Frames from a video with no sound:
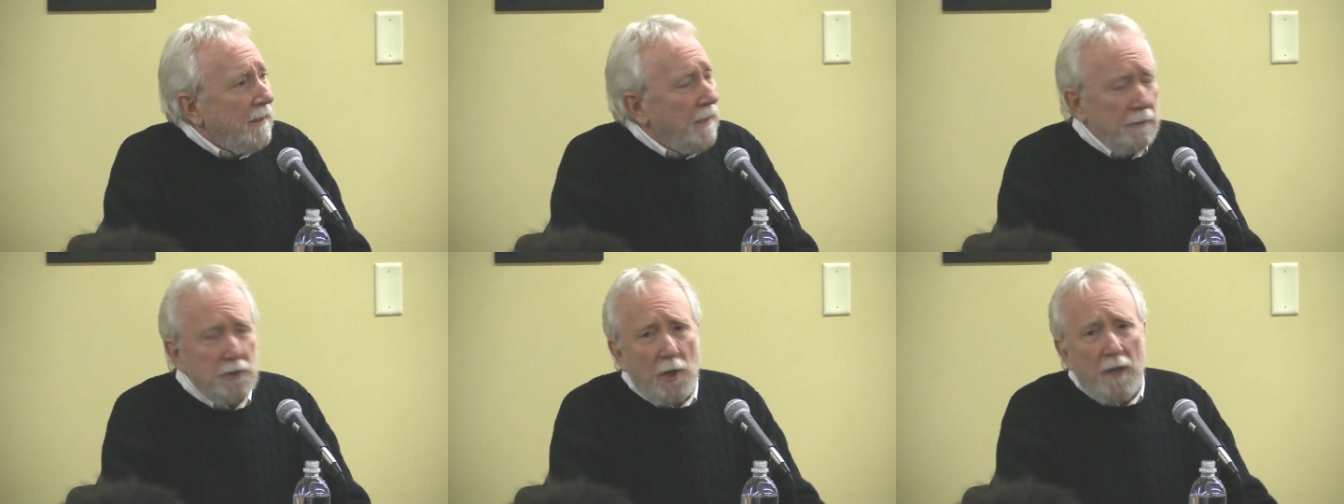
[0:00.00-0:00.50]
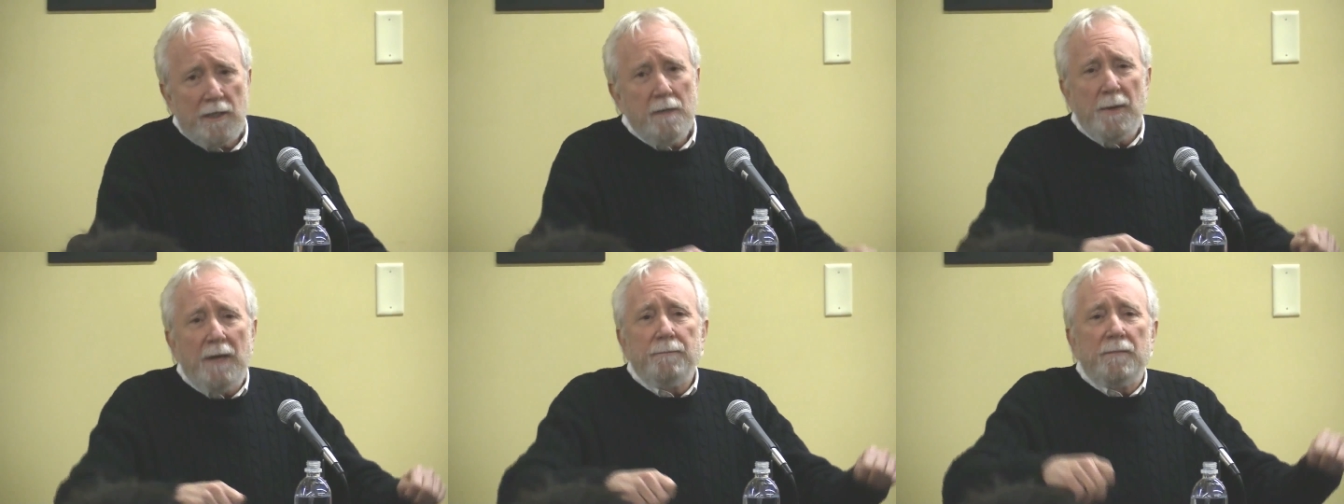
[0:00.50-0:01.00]
and I was talking
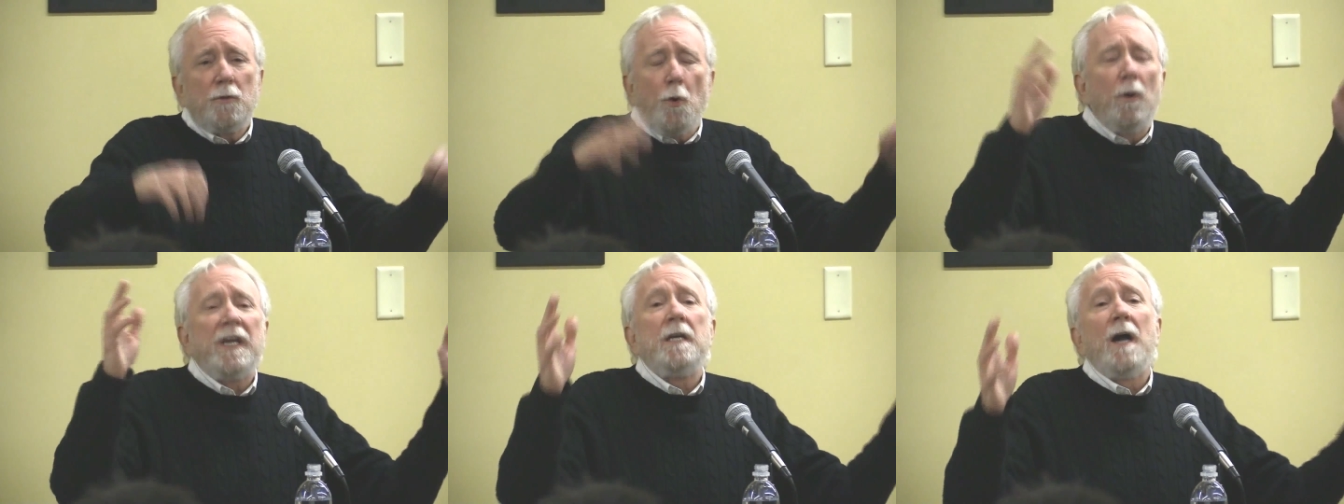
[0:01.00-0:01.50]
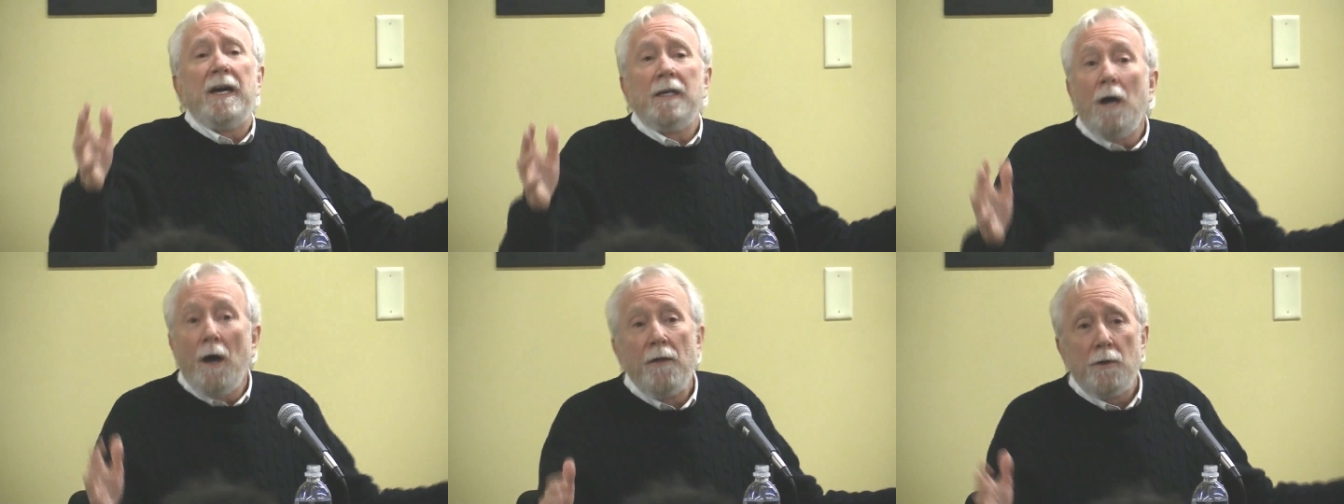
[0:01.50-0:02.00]
about
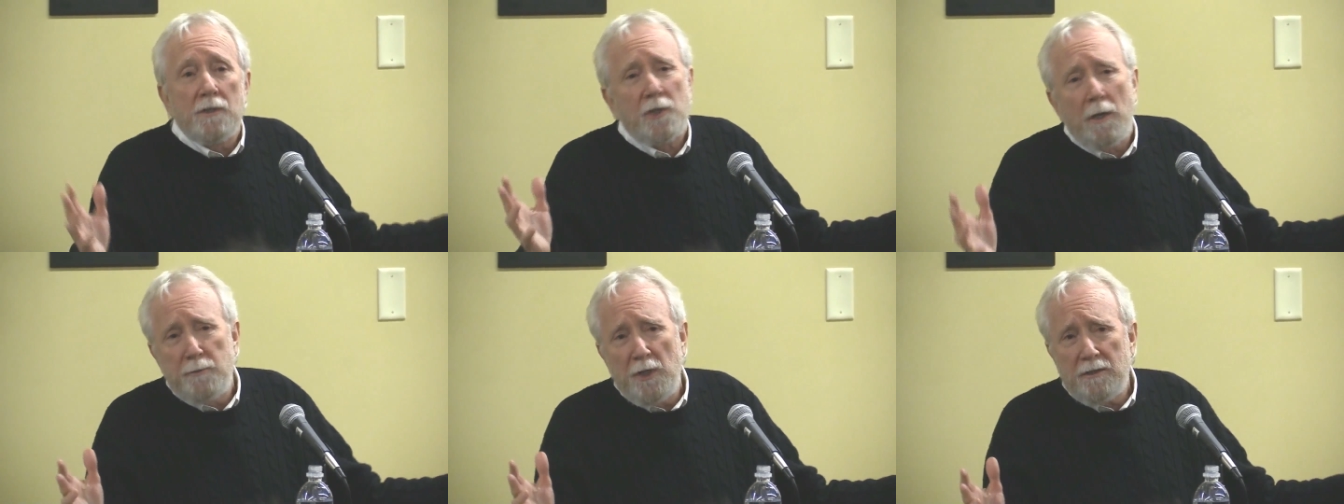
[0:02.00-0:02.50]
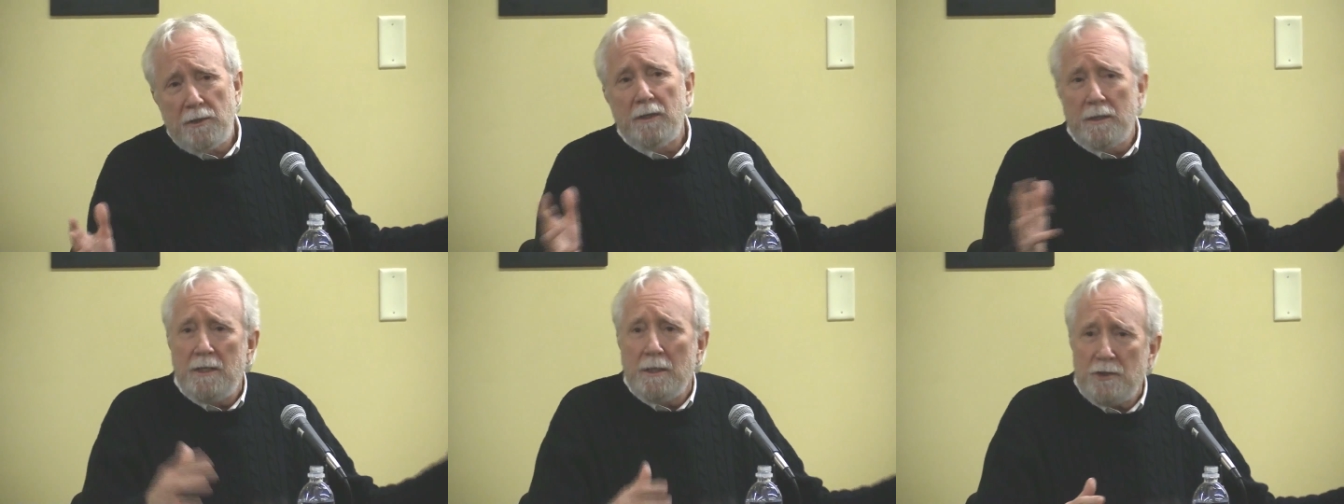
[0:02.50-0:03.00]
29 other subjects
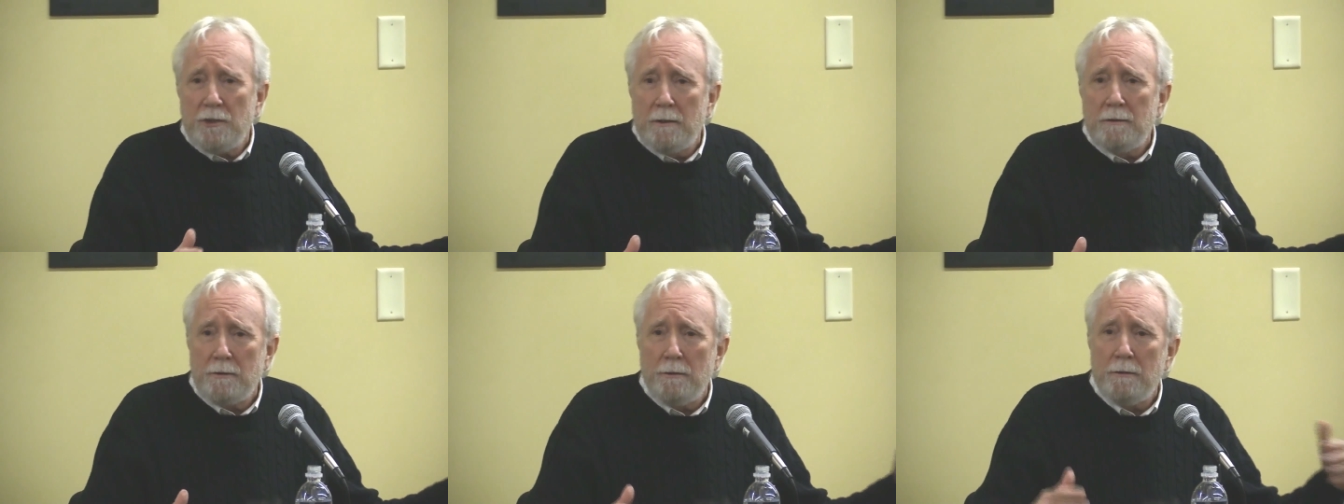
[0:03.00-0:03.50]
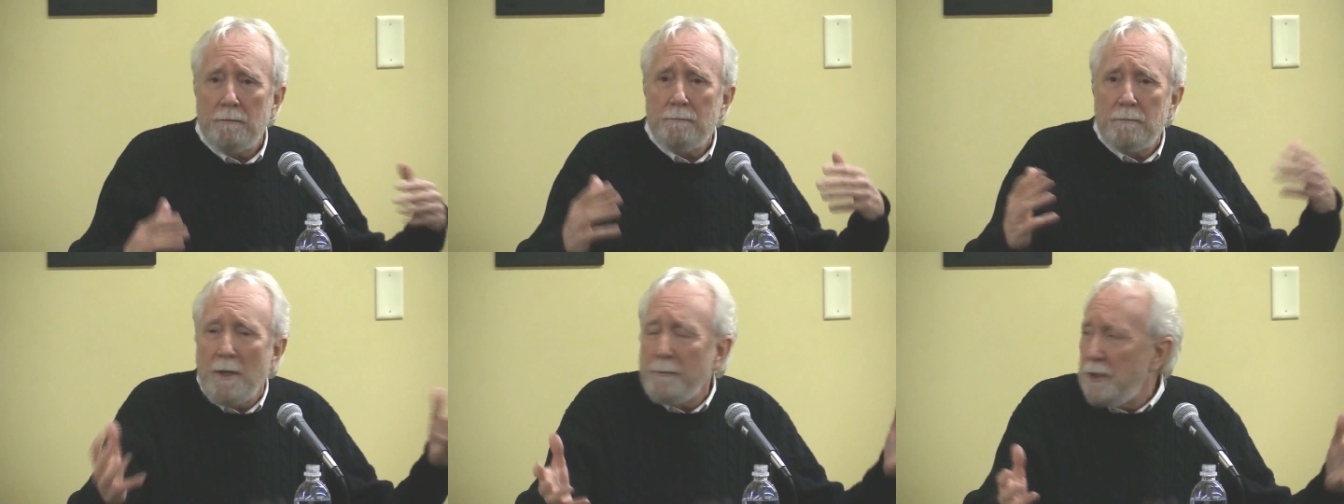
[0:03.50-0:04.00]
in addition to
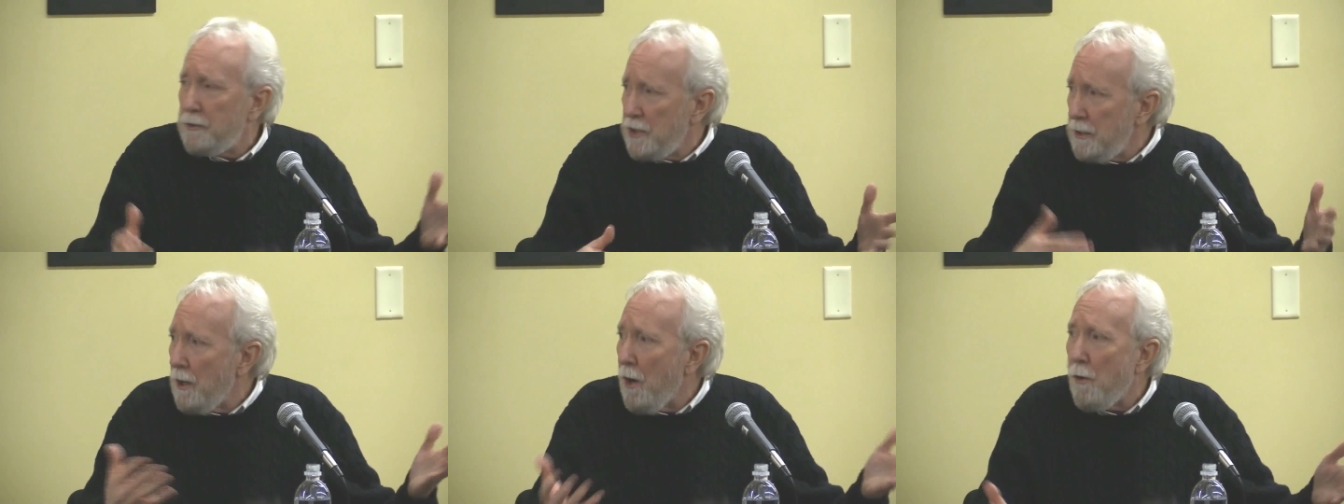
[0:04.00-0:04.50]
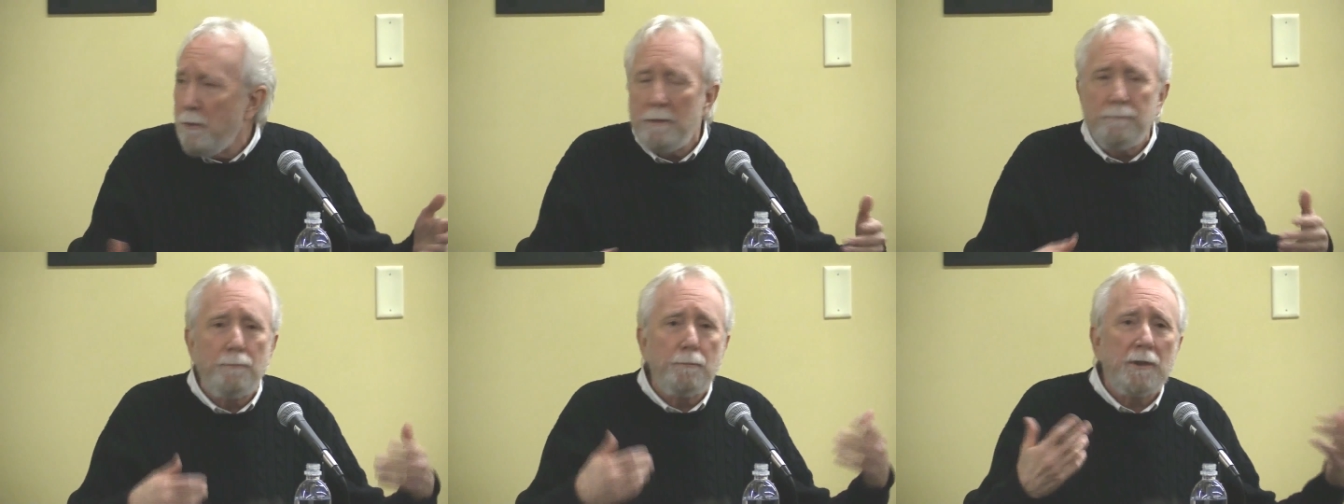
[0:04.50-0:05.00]
WTO
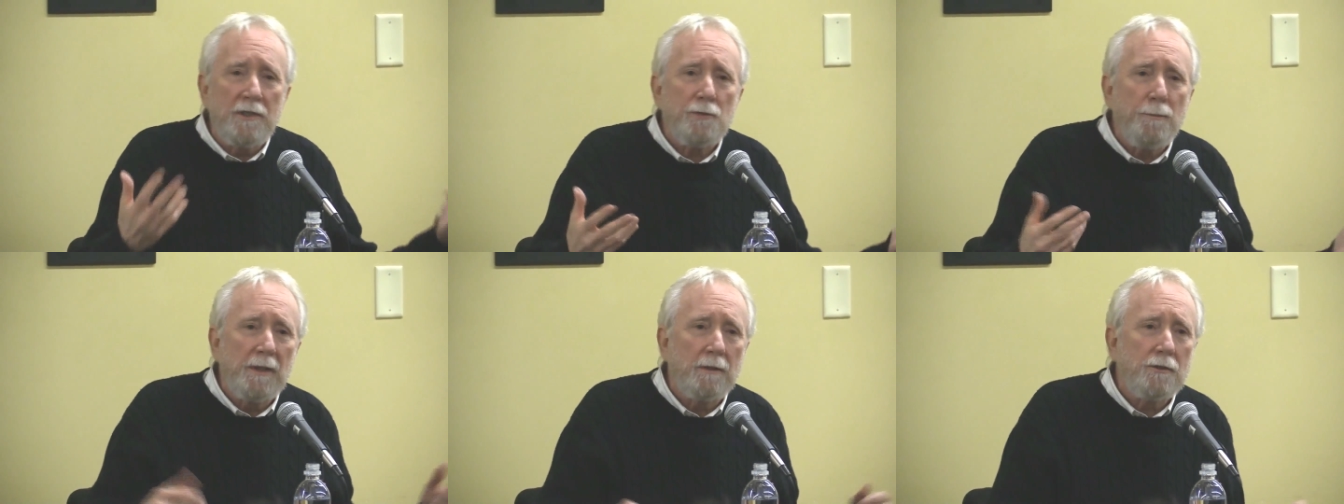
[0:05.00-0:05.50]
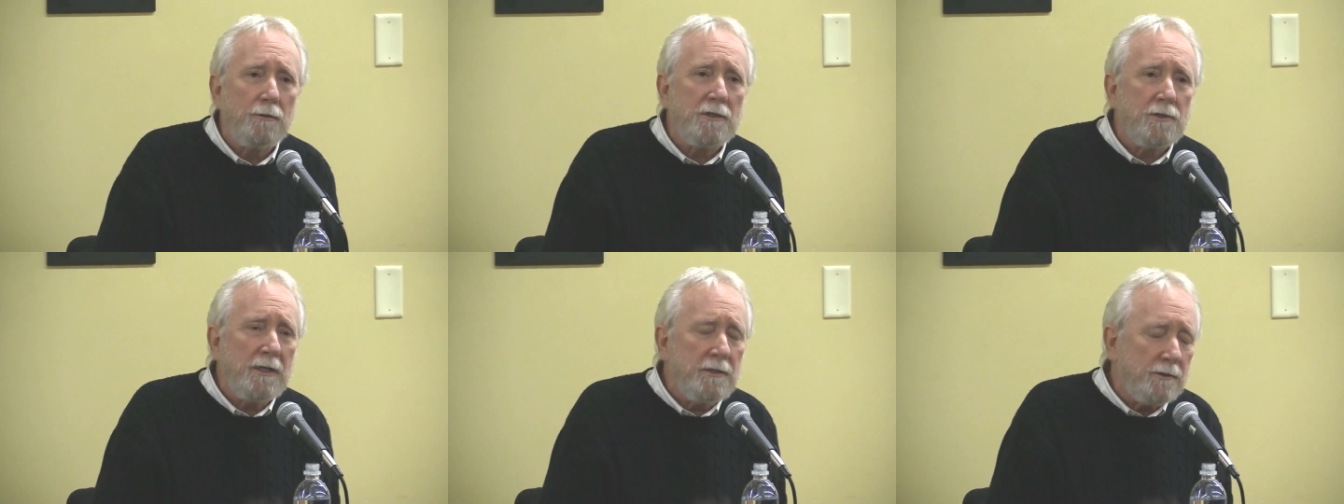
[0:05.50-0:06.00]
and police
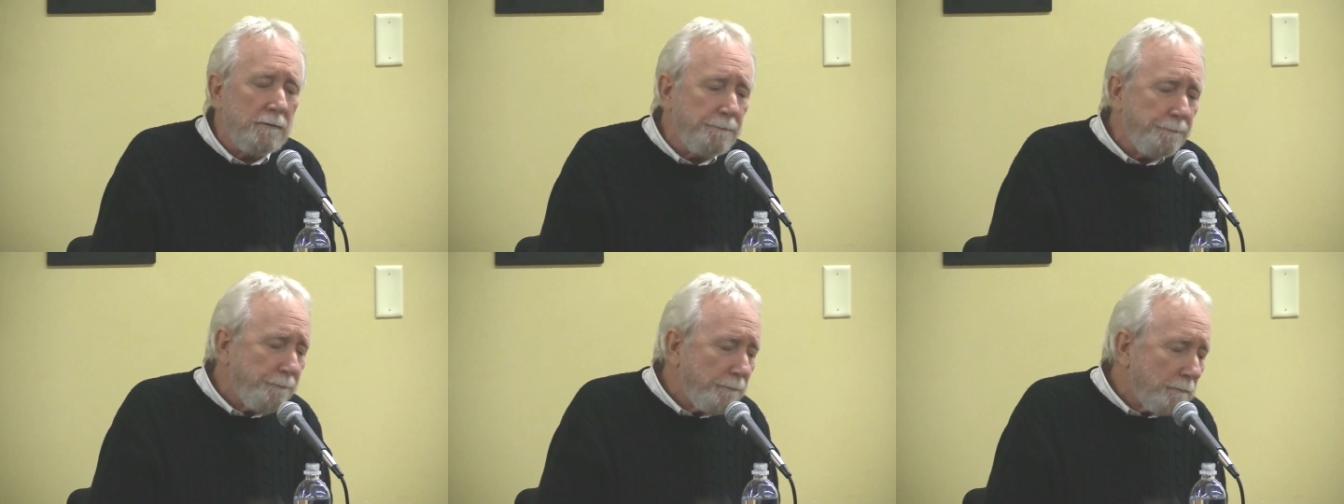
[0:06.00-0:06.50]
militarization.